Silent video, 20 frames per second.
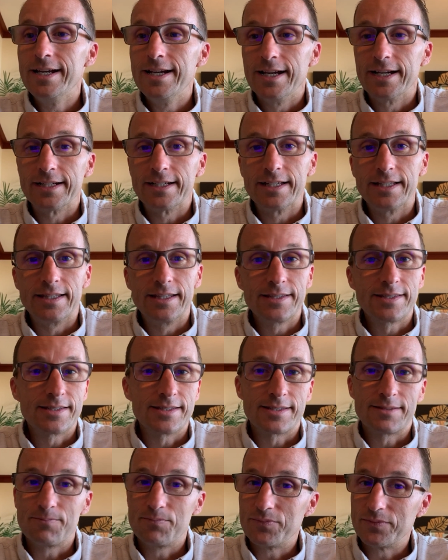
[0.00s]
Again, this
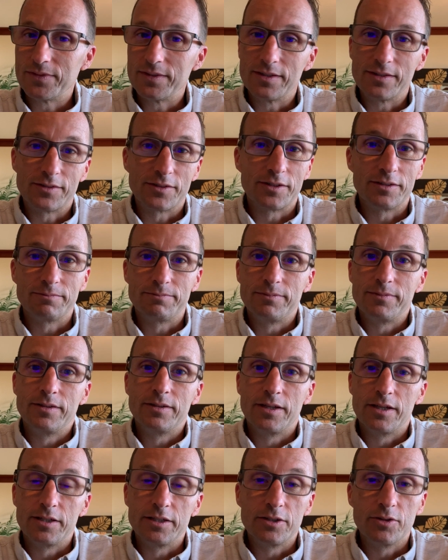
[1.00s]
is these are
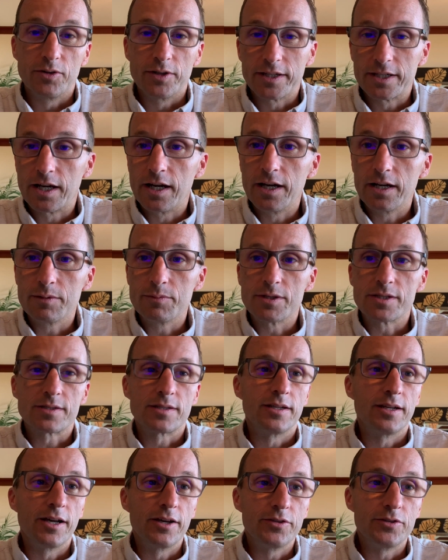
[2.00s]
economists
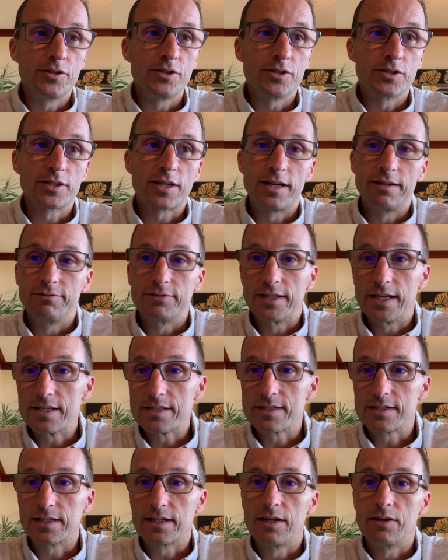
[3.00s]
and others kind of
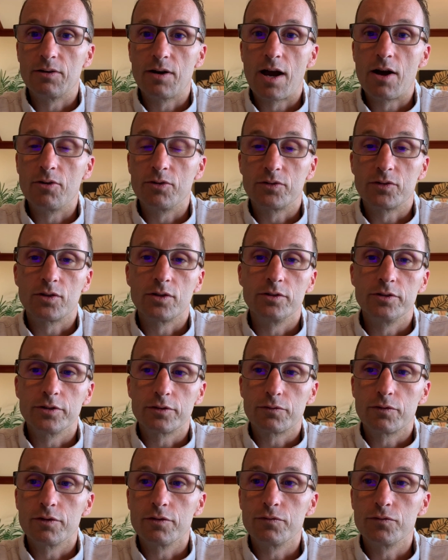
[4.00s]
guessing at how it's going to look
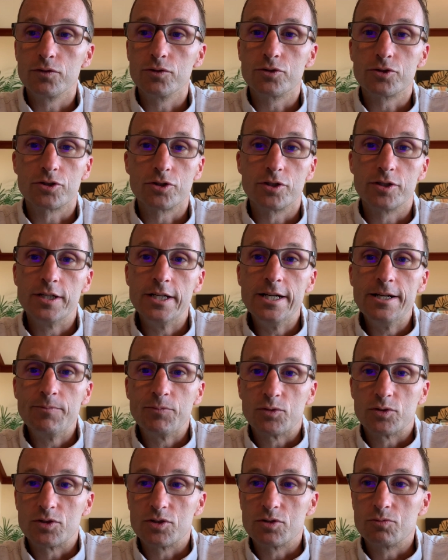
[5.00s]
for the future,
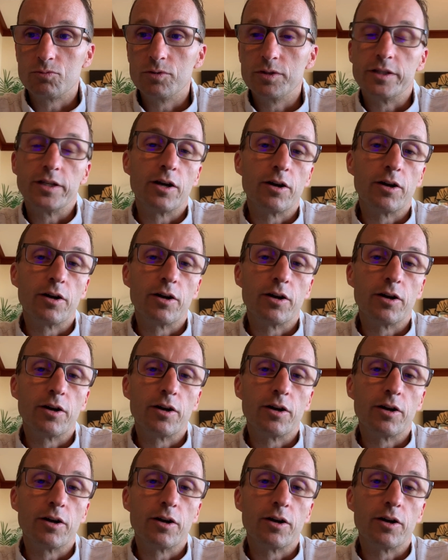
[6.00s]
which is really